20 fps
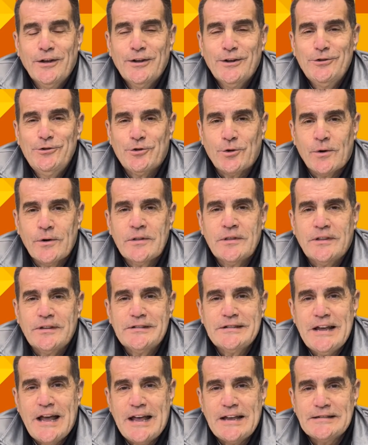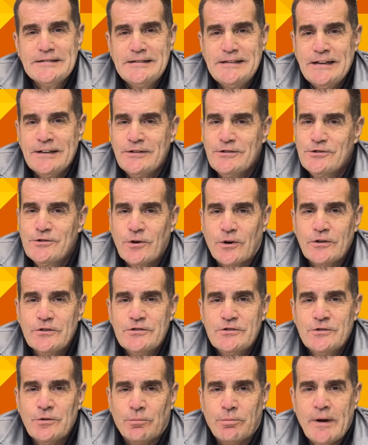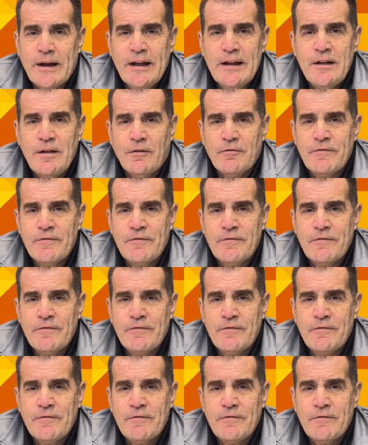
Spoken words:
during the test it starts to ring,